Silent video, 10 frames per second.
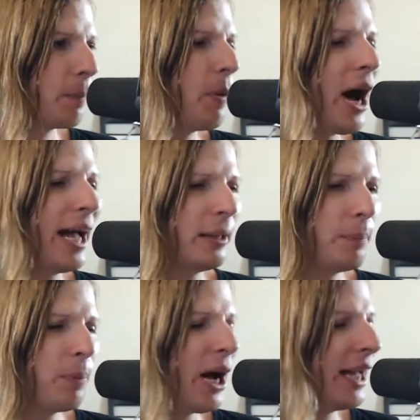but
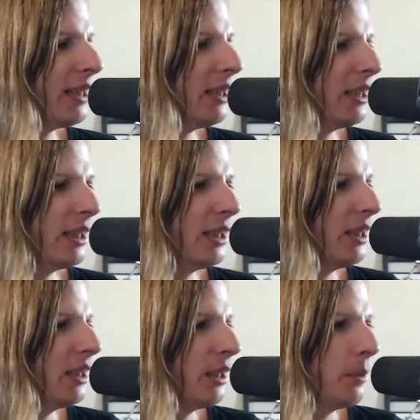but
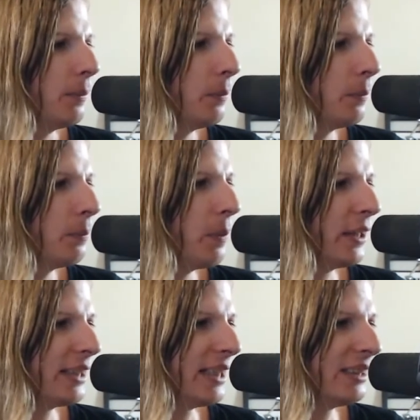
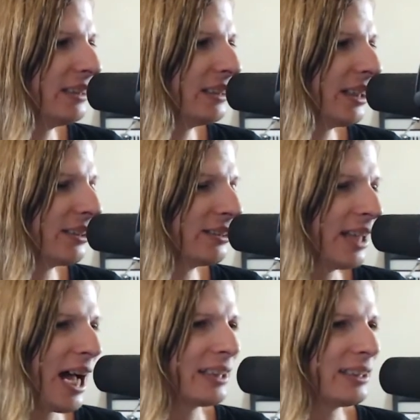but they're
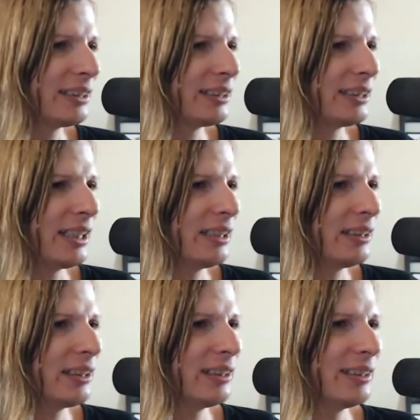not
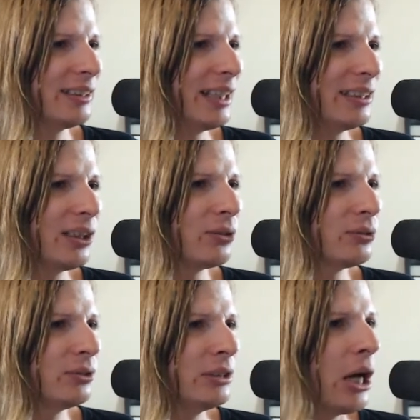they
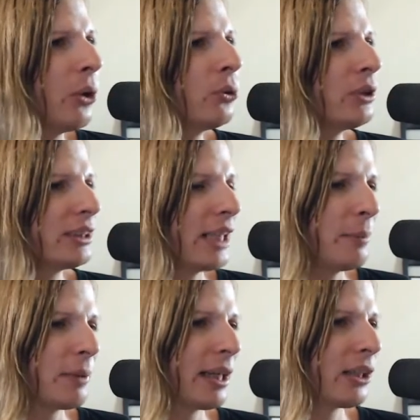don't know the
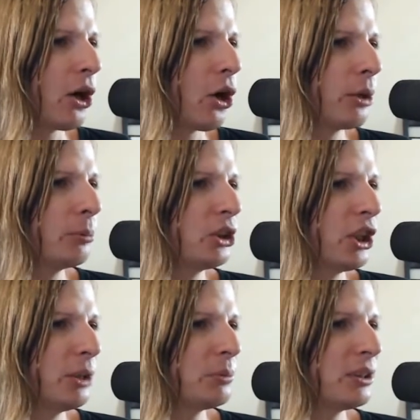same kind of
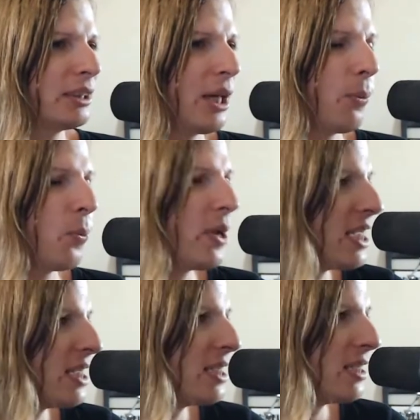hardships that
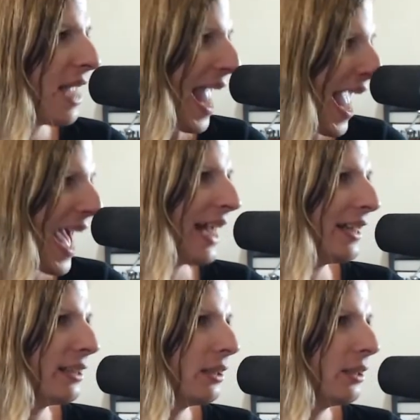we had.